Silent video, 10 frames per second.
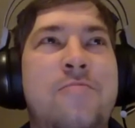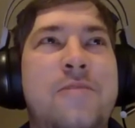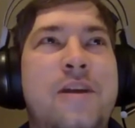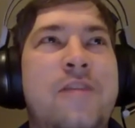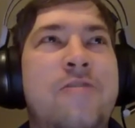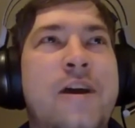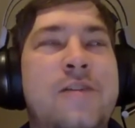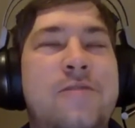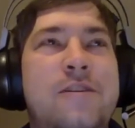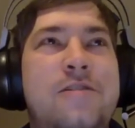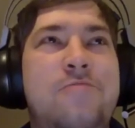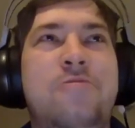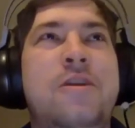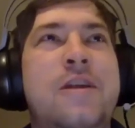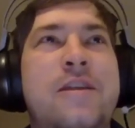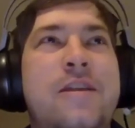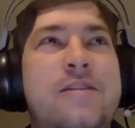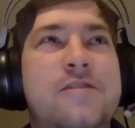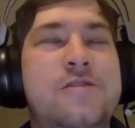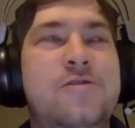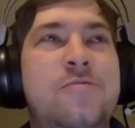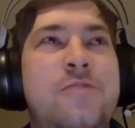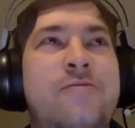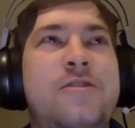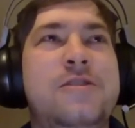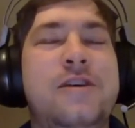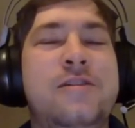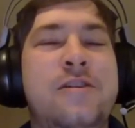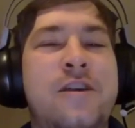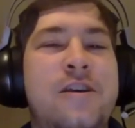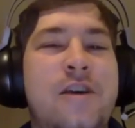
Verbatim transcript: mm-hmm. and interact with to read it, that there's a super obvious hint on it.